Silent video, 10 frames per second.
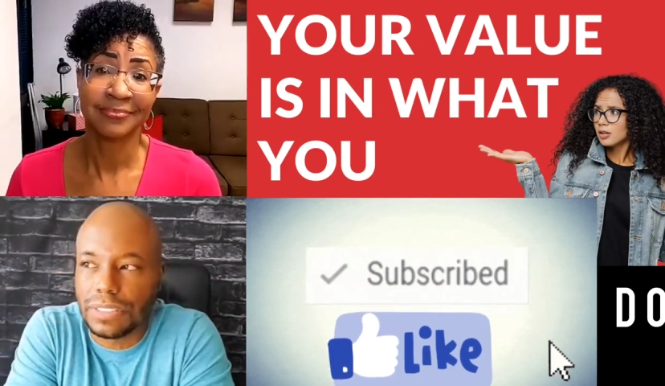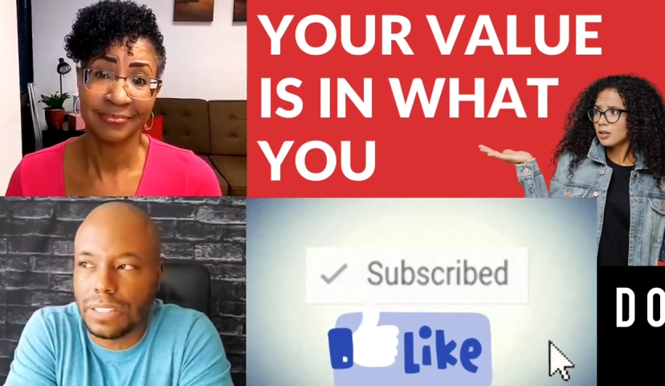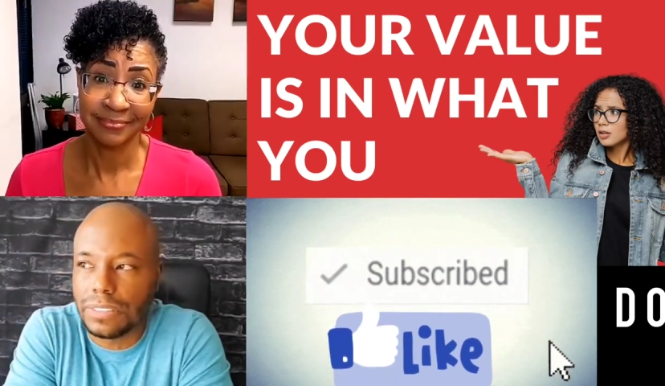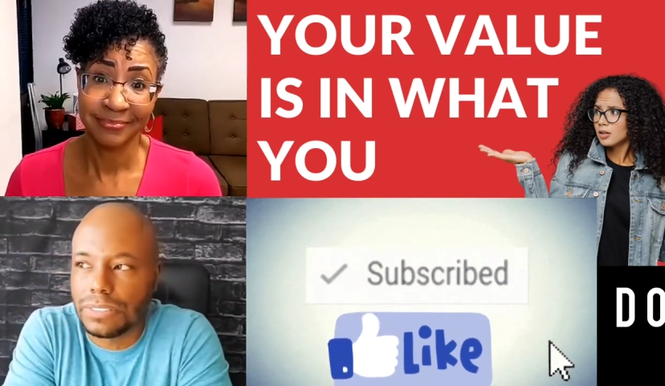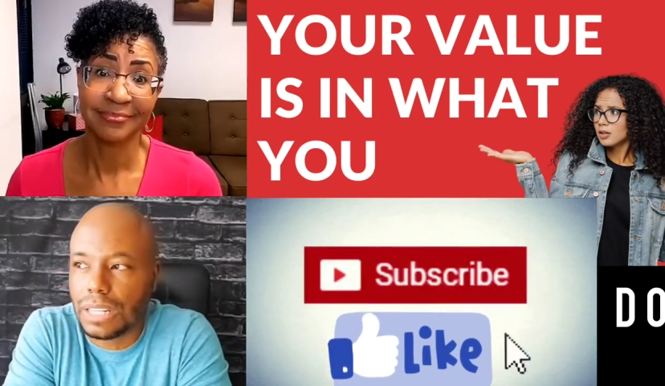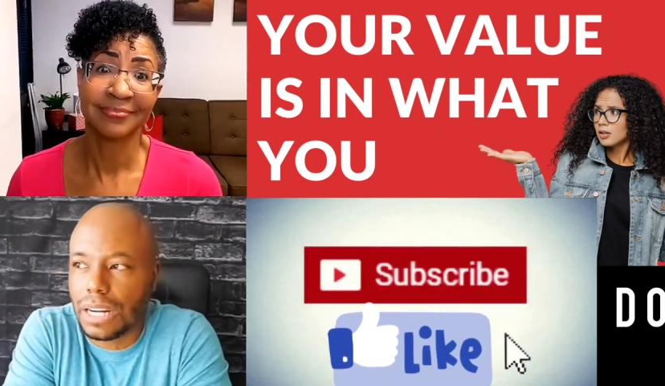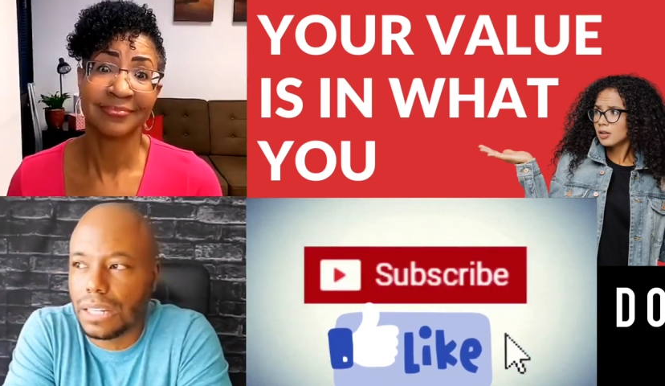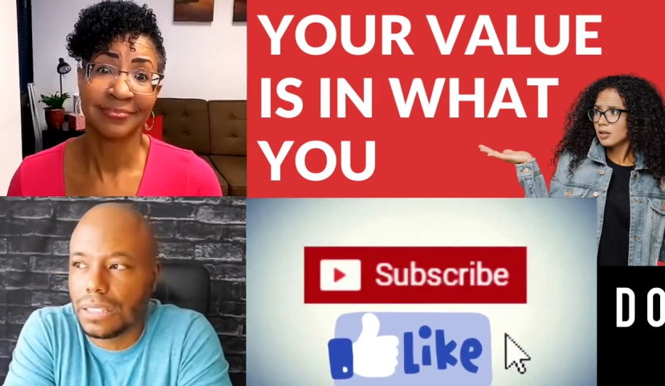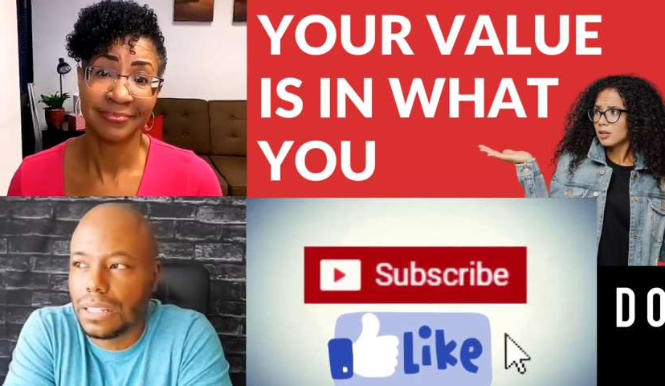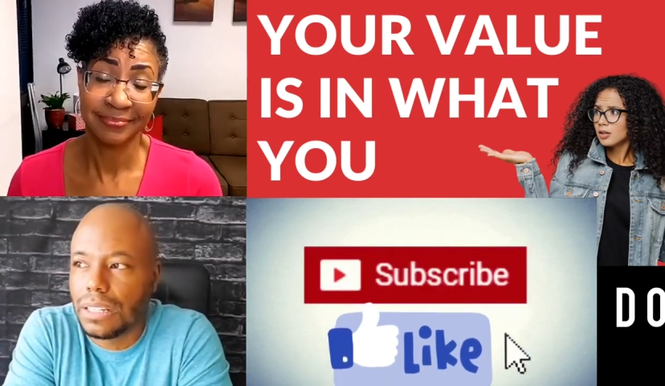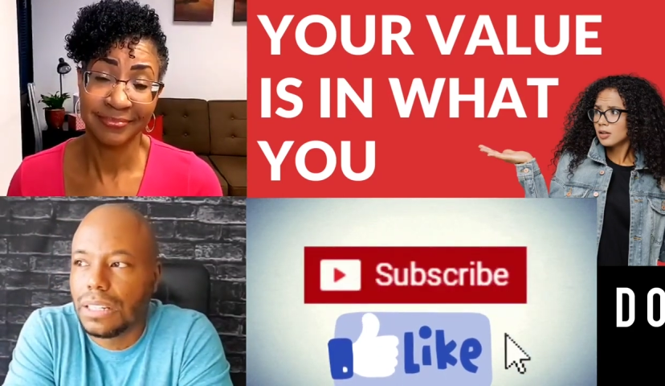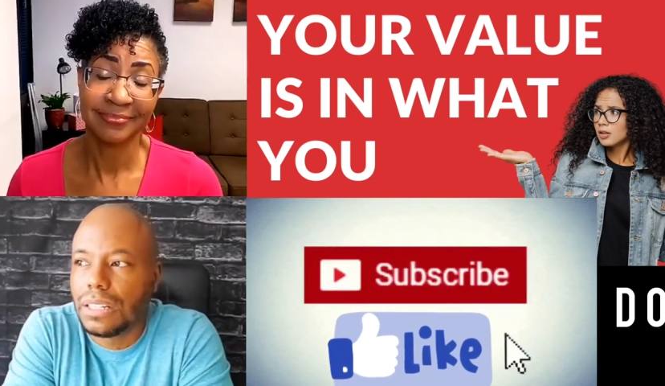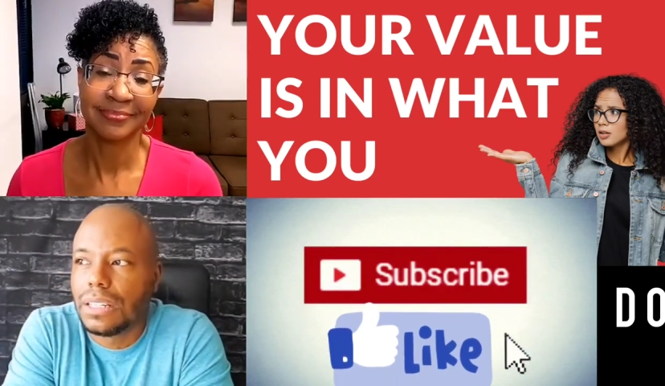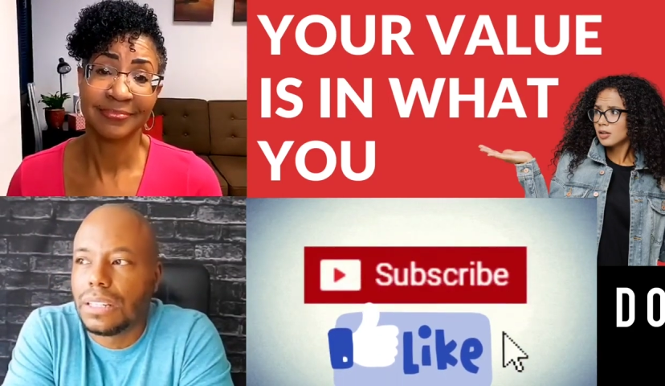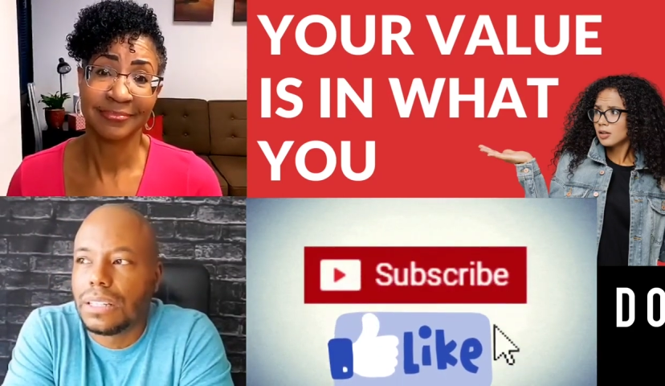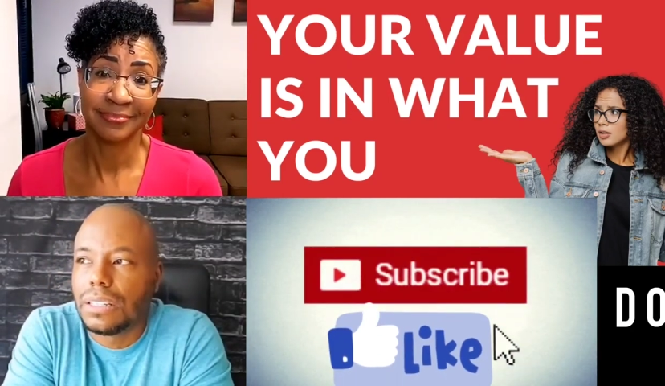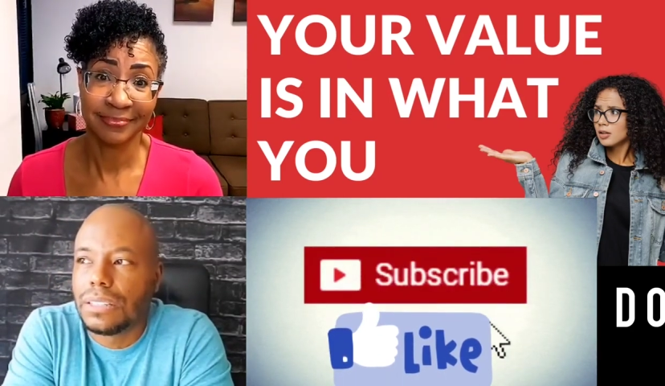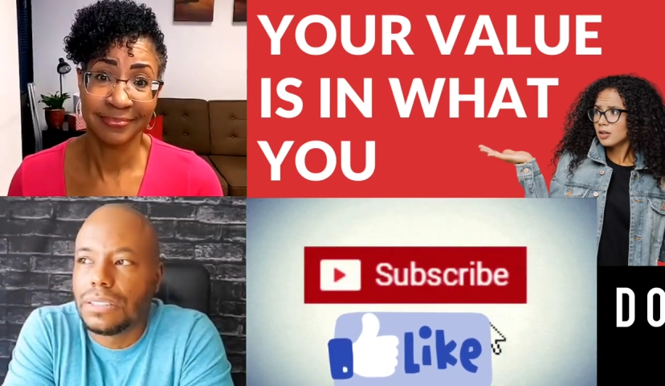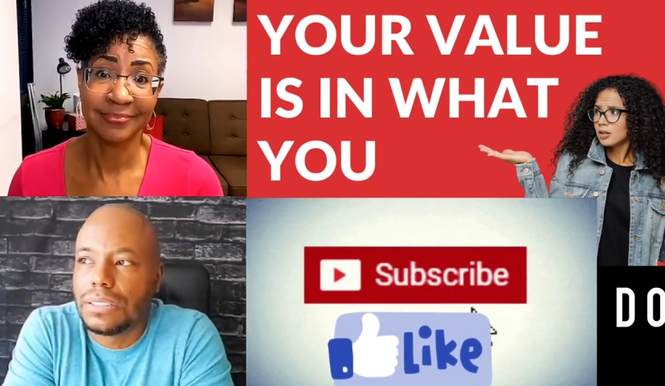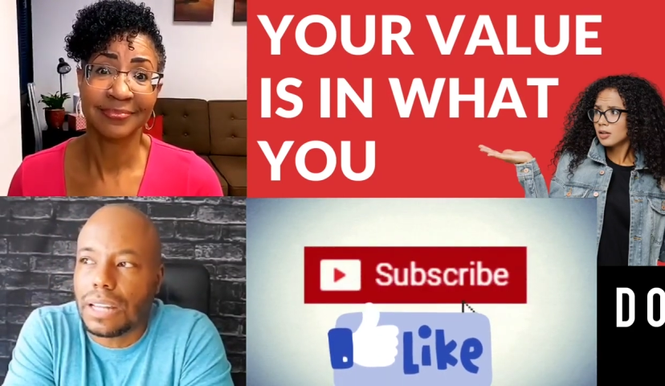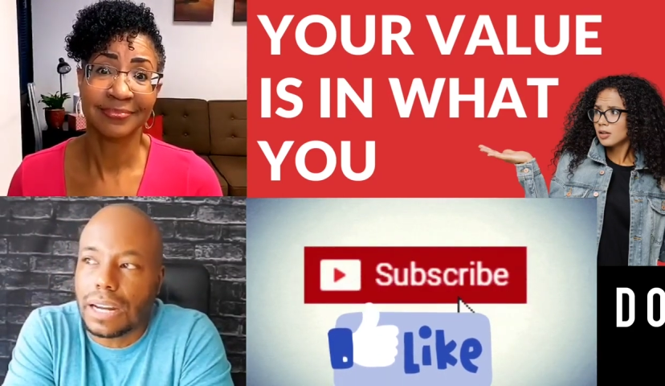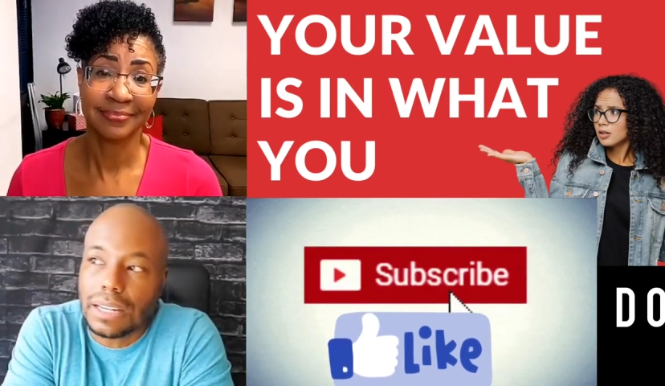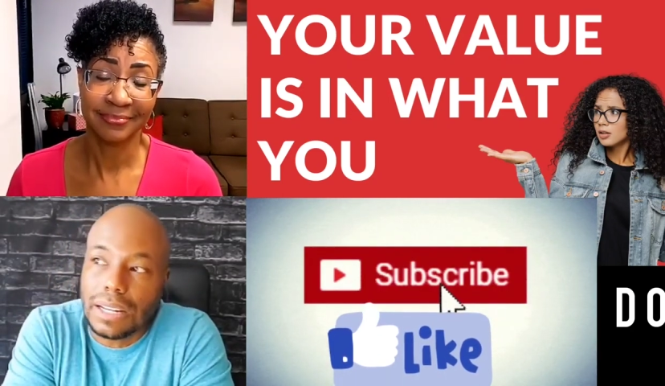Speaker 1: of not like like